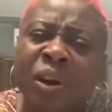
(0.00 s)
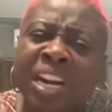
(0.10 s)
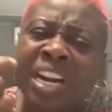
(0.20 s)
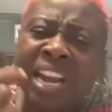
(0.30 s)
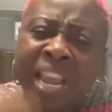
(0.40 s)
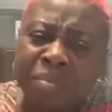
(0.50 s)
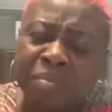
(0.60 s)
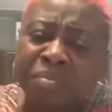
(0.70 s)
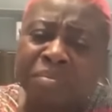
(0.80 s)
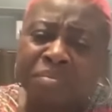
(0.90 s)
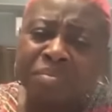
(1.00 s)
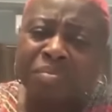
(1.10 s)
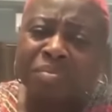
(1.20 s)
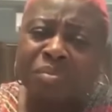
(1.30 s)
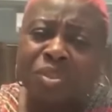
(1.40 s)
name,
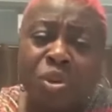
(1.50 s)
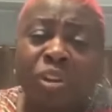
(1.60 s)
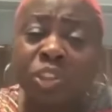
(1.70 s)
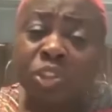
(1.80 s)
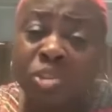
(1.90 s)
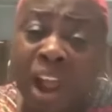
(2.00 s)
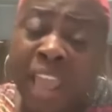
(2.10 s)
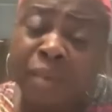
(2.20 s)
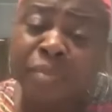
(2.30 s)
your tribe,